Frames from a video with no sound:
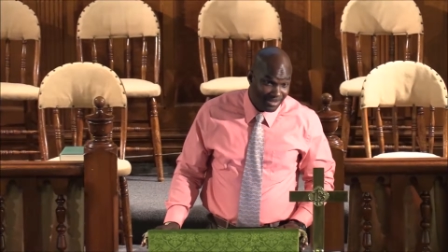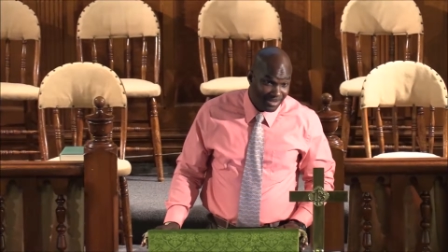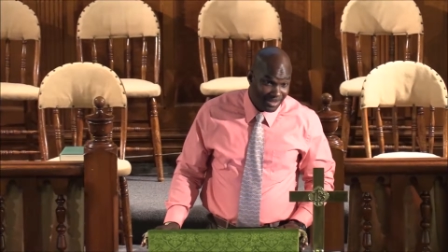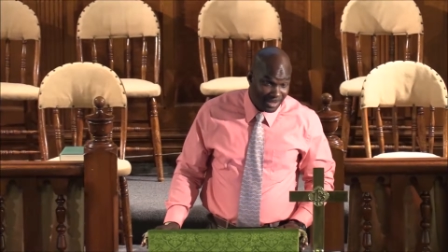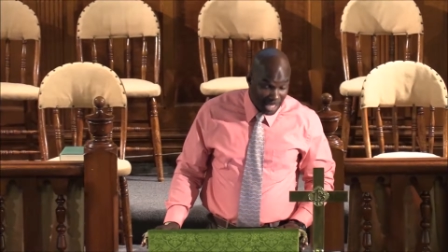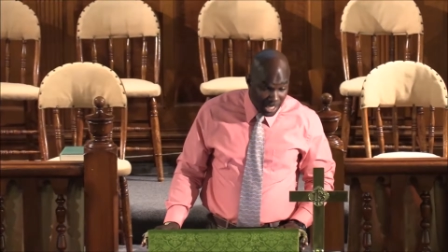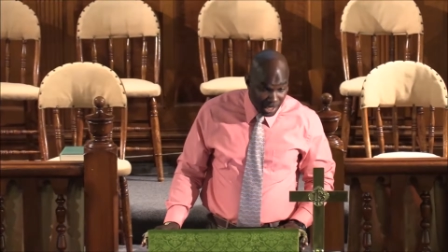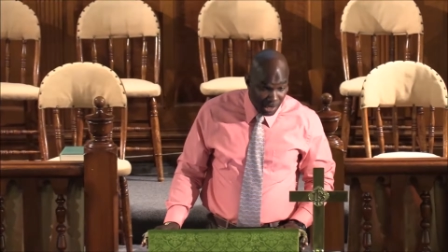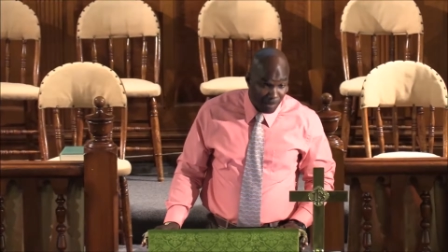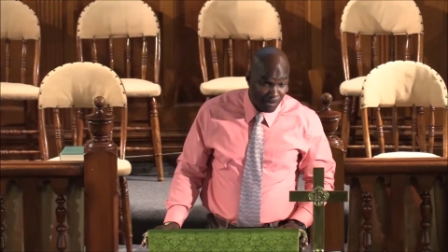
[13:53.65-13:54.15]

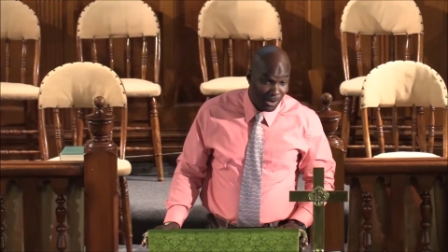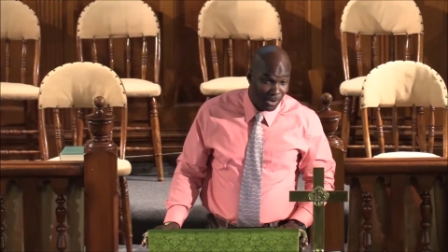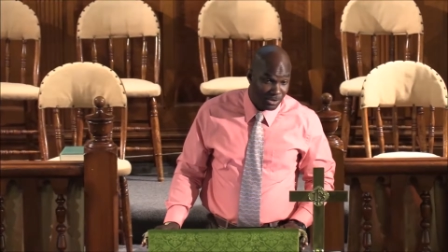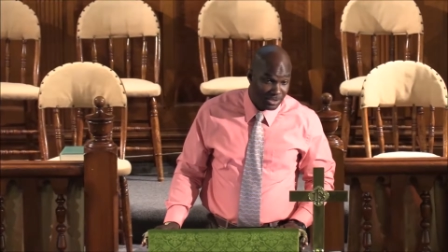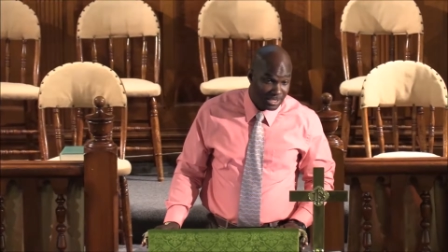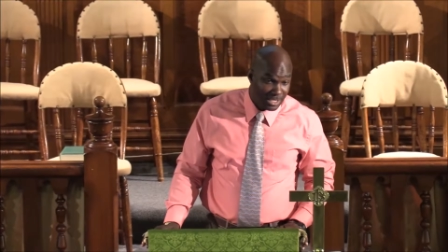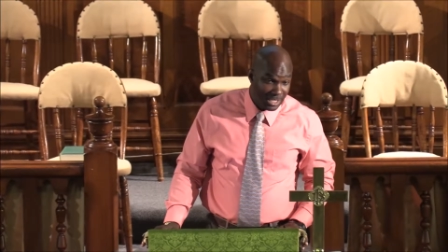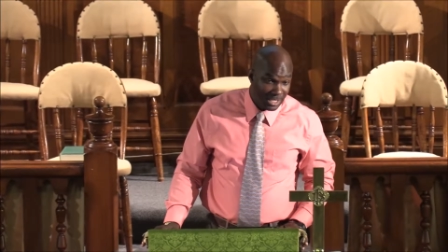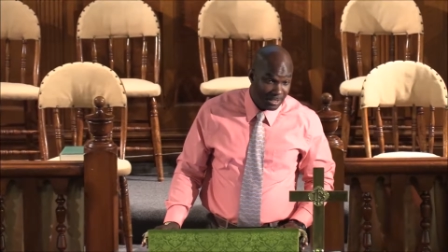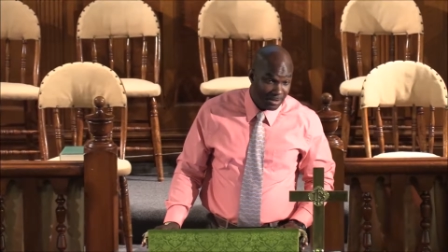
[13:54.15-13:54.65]
Think
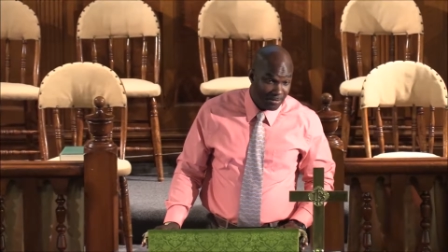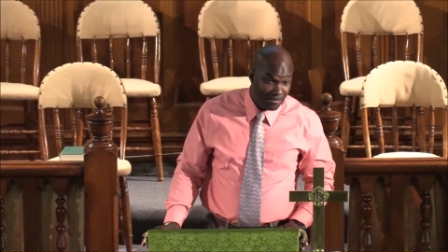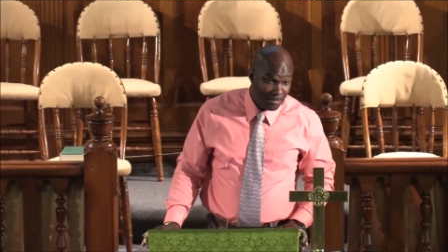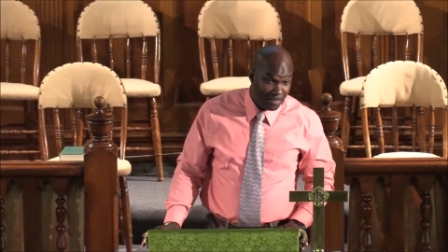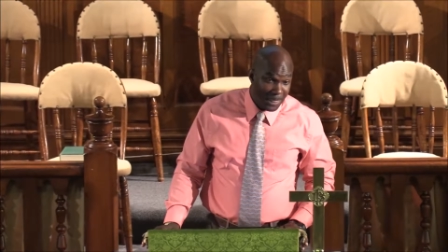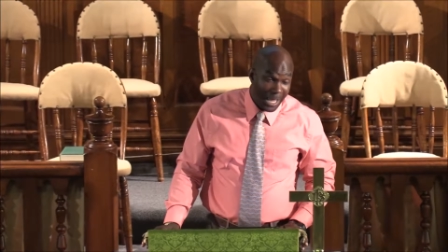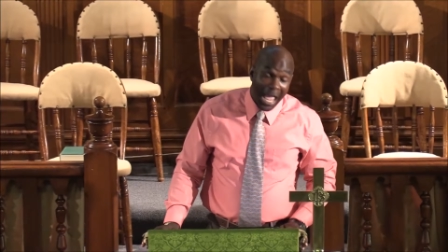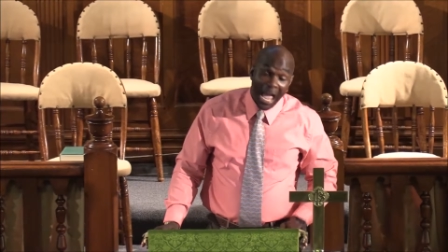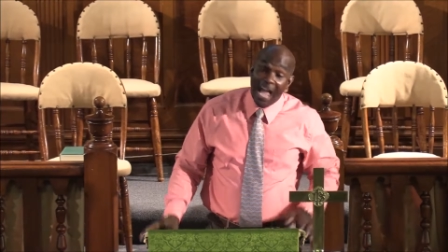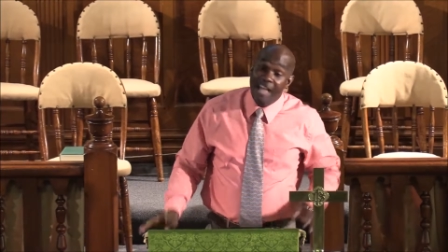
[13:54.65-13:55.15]
about it.
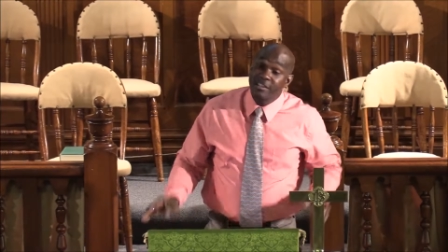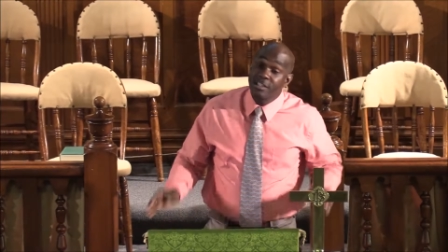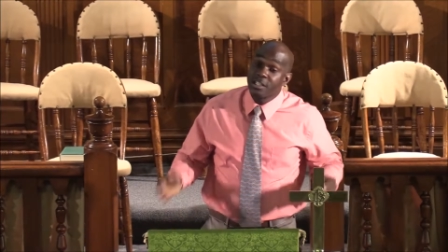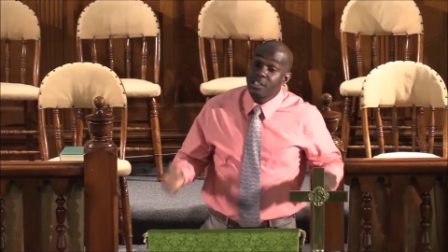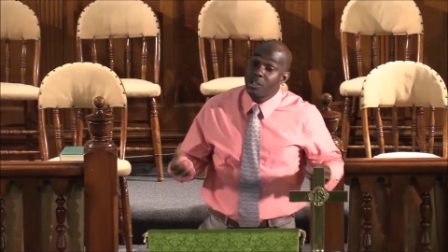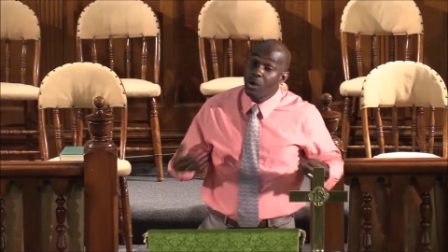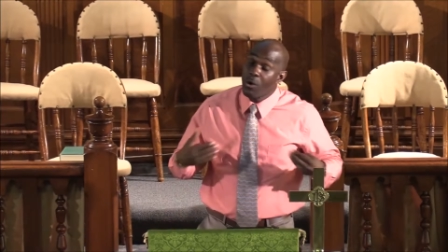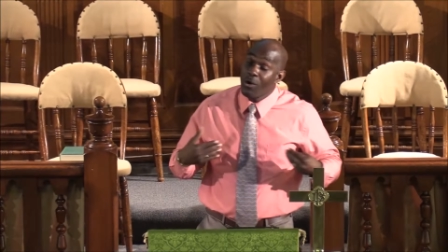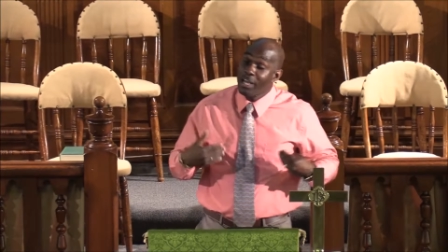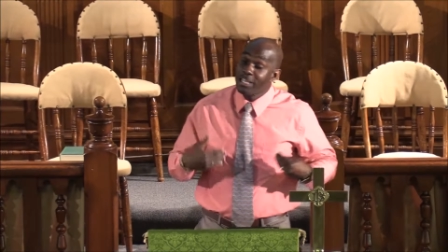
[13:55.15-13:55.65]
And
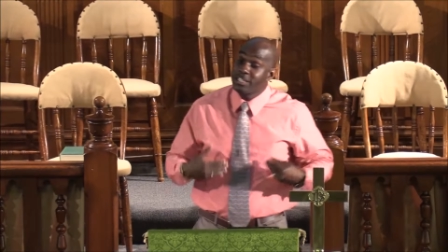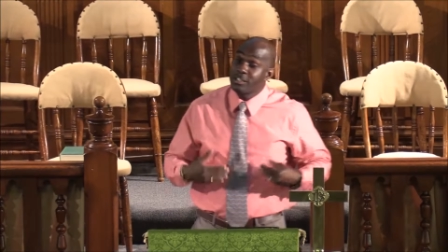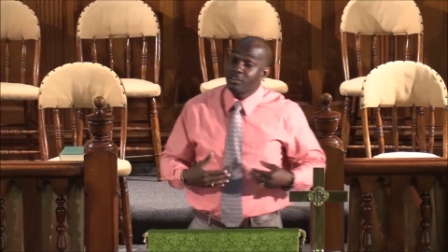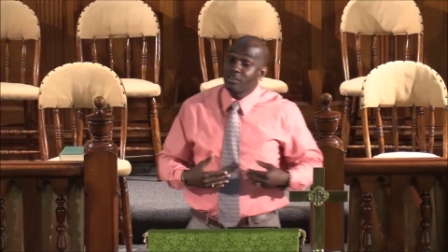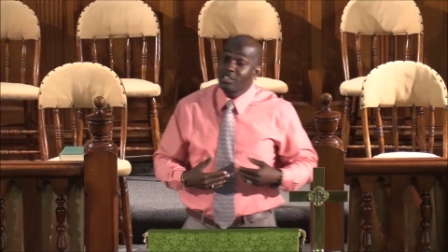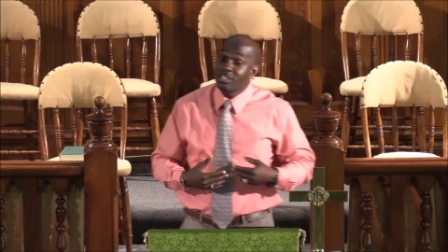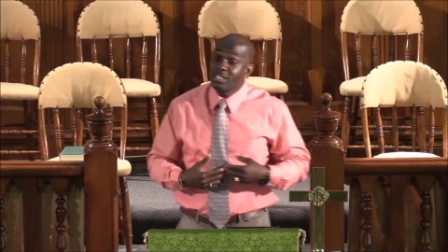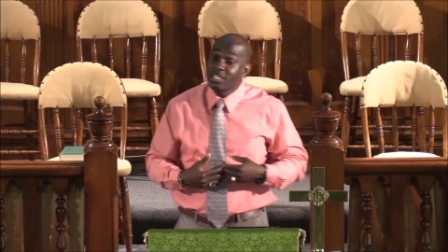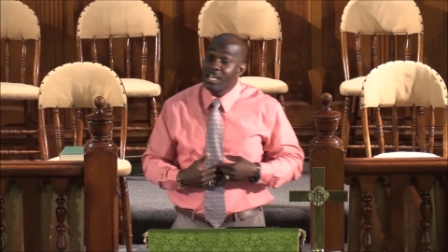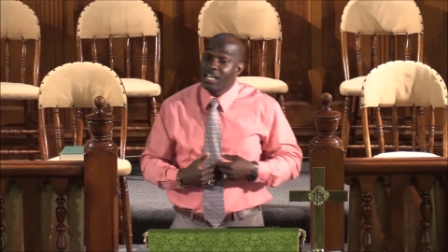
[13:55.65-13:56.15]
so, as
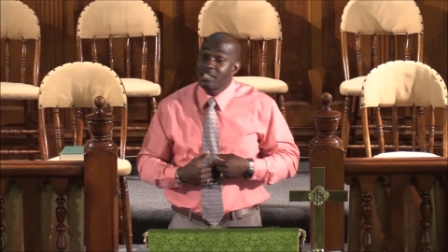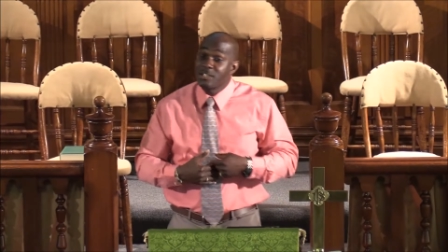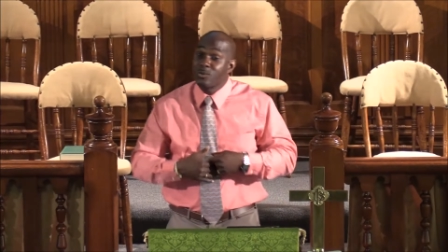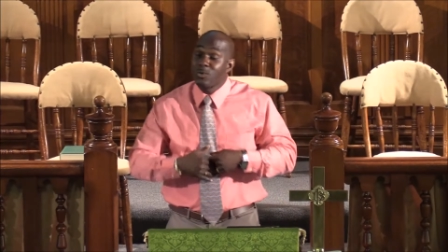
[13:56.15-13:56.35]
Christians,